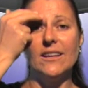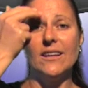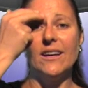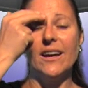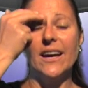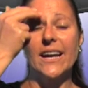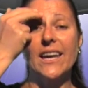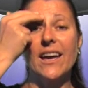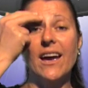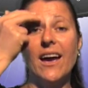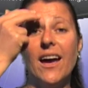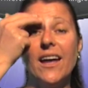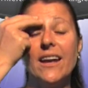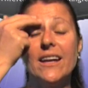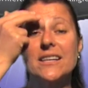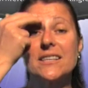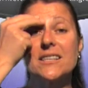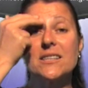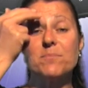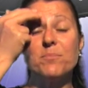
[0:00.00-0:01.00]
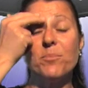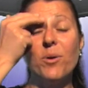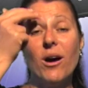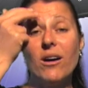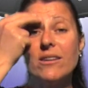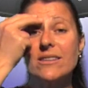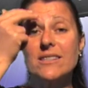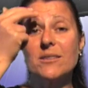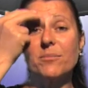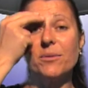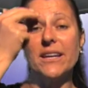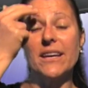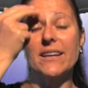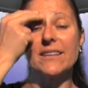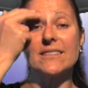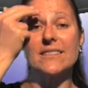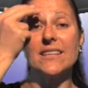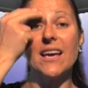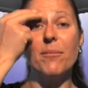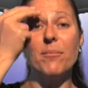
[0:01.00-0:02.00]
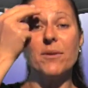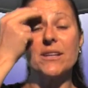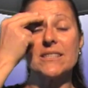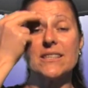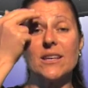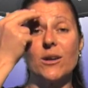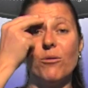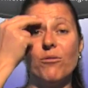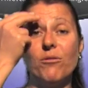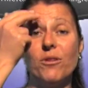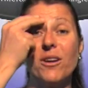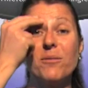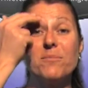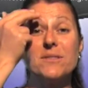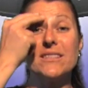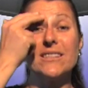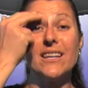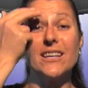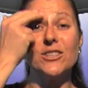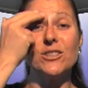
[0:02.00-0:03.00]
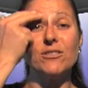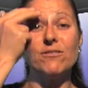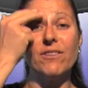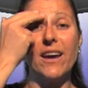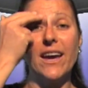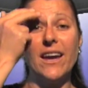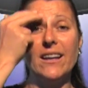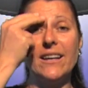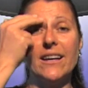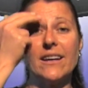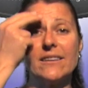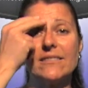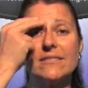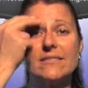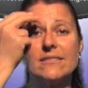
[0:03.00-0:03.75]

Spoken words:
I can't possibly accept myself when I'm such a failure.